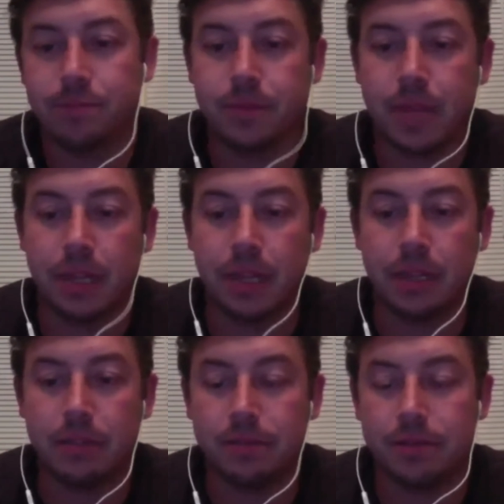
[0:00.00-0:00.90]
That's
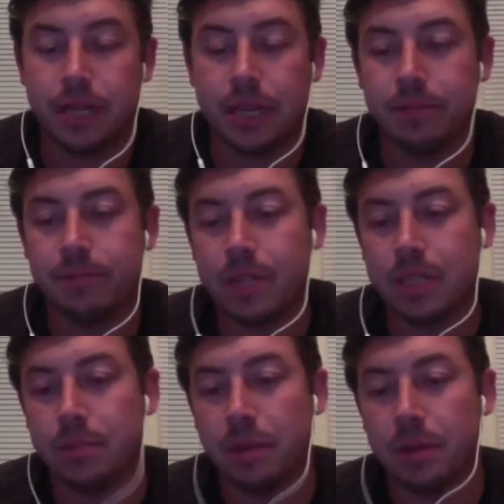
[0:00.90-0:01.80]

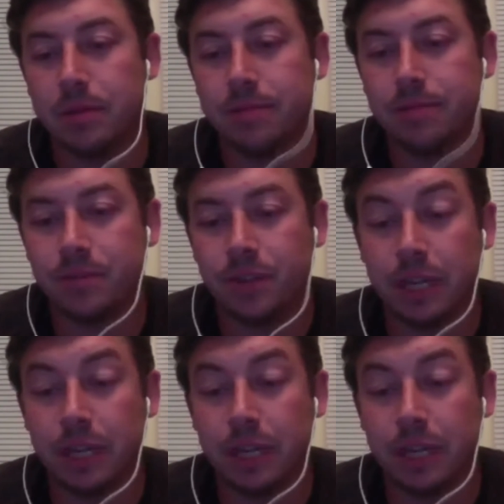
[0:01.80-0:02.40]
a bummer for him.